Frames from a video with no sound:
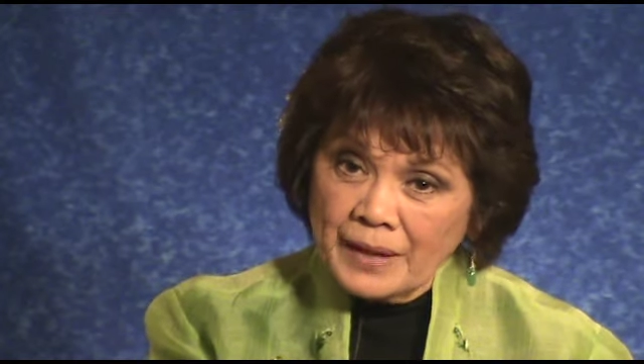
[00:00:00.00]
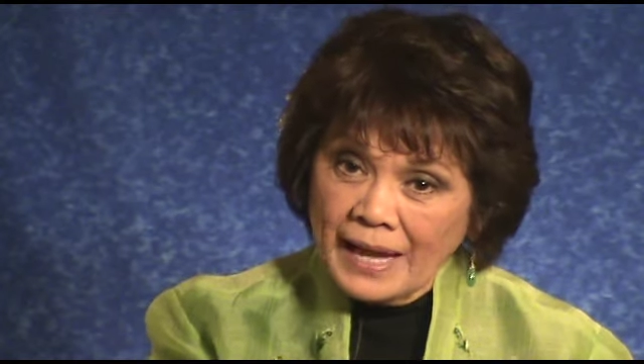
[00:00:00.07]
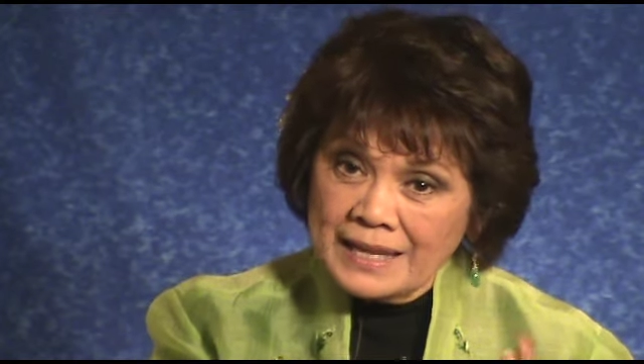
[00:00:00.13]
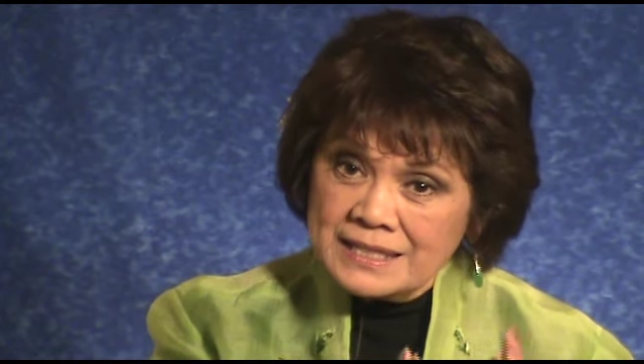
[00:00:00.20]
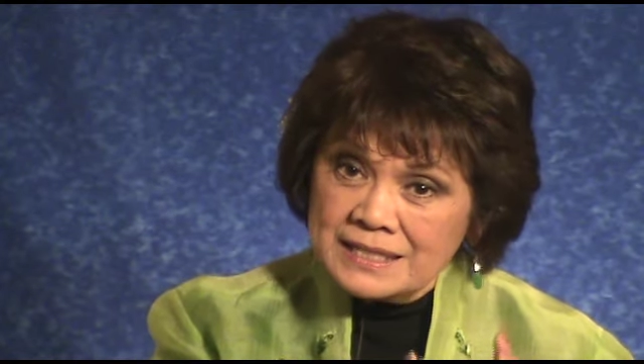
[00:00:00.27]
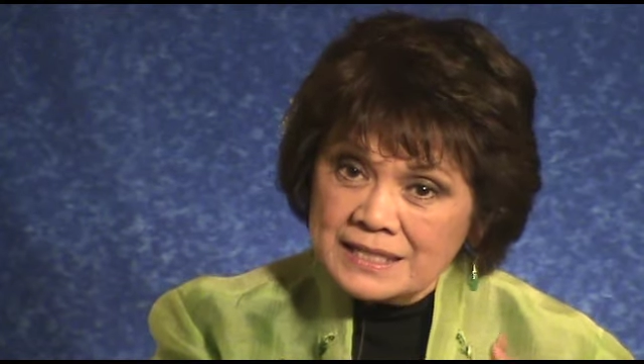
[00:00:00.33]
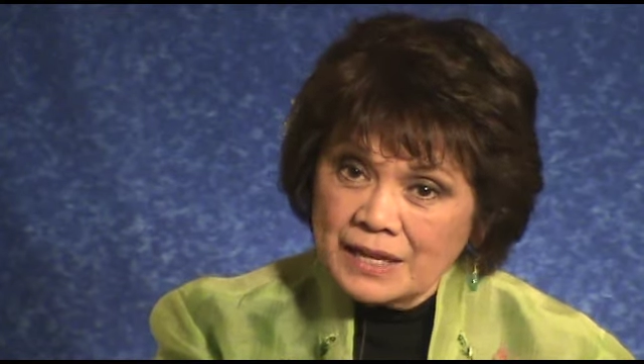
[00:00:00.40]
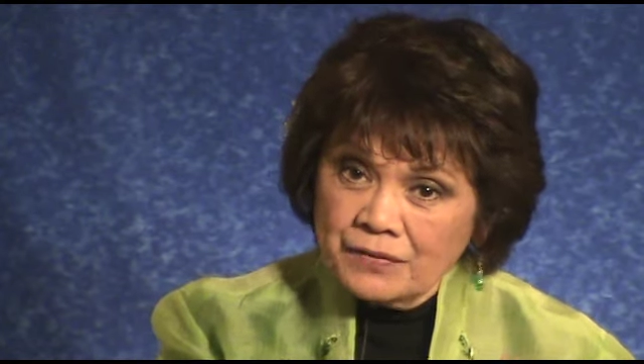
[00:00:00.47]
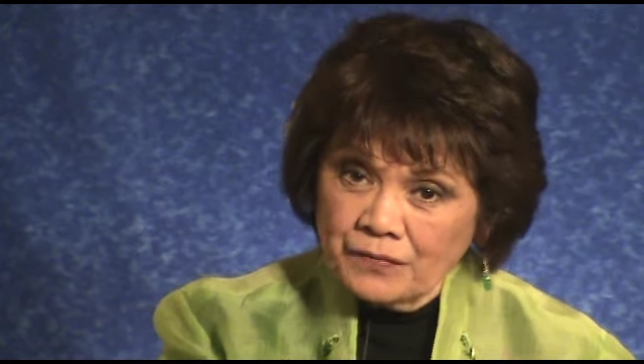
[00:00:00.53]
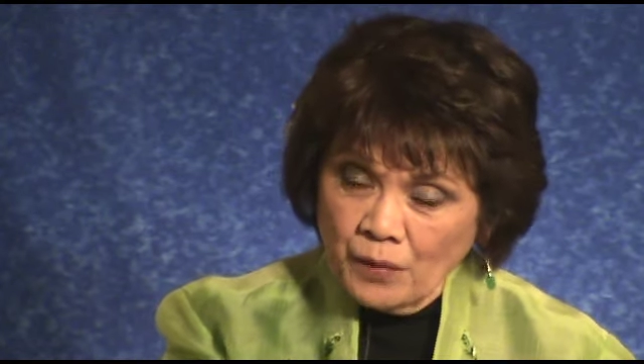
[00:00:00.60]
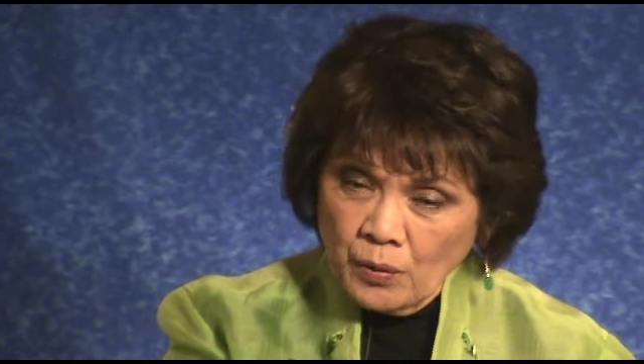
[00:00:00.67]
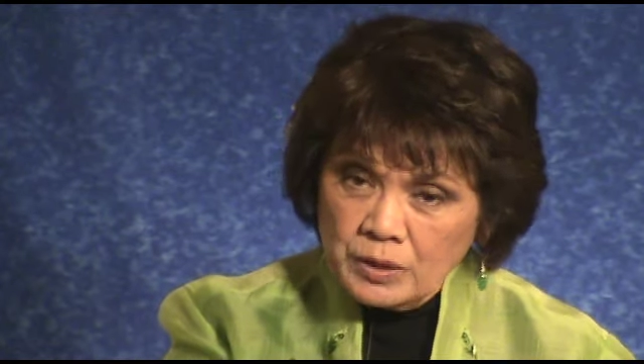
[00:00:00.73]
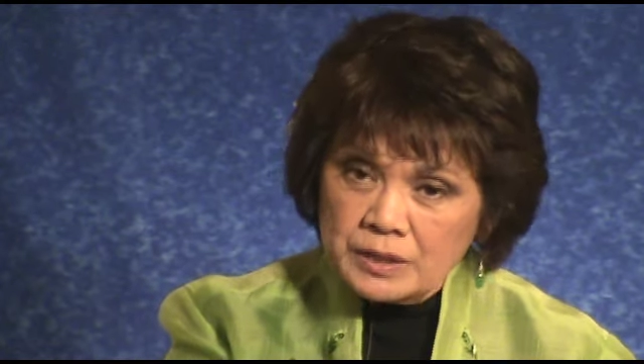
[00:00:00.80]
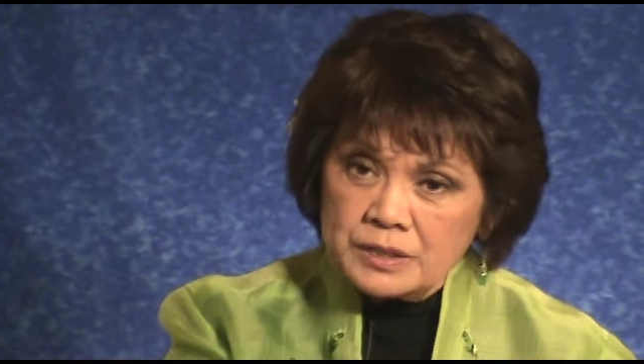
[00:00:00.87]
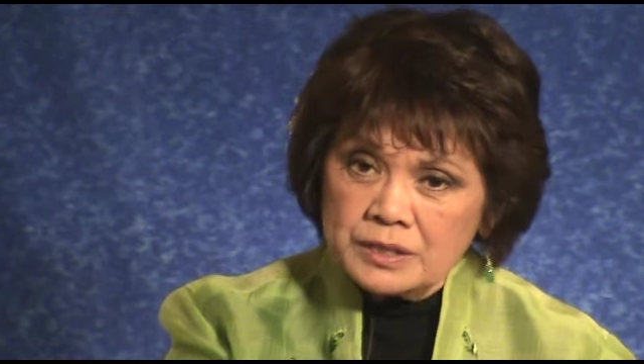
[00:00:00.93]
and stay
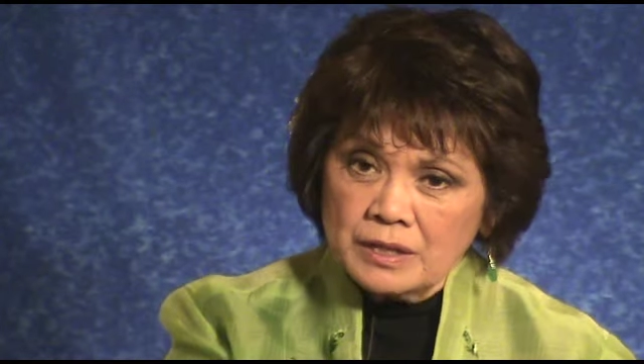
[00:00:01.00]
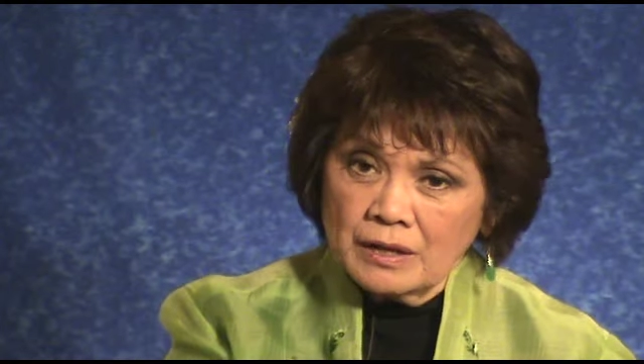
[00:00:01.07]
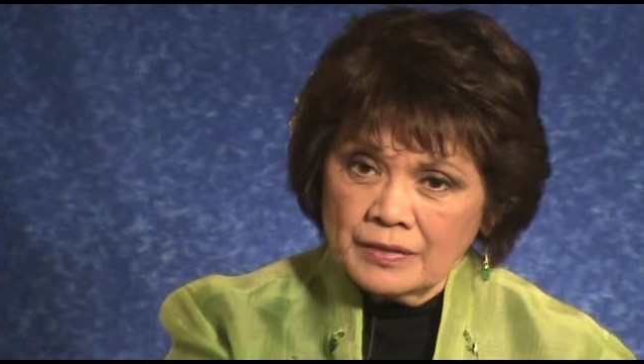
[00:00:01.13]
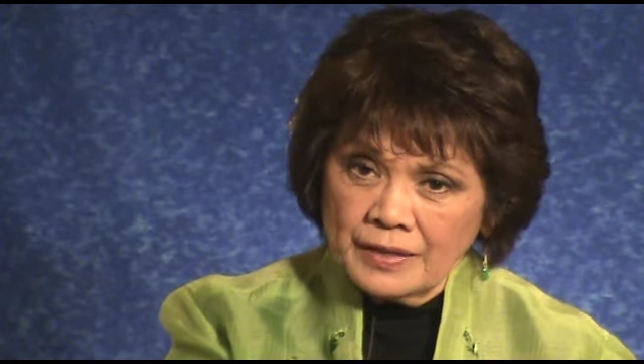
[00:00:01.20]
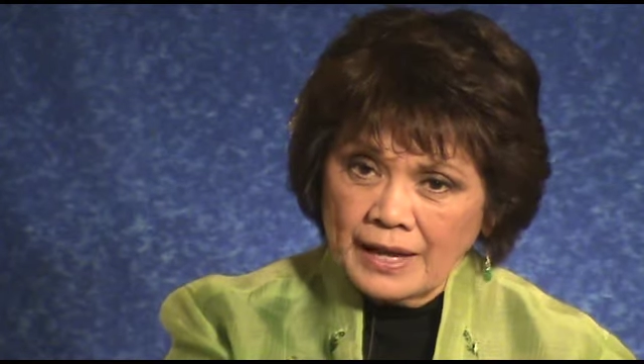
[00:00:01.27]
focused on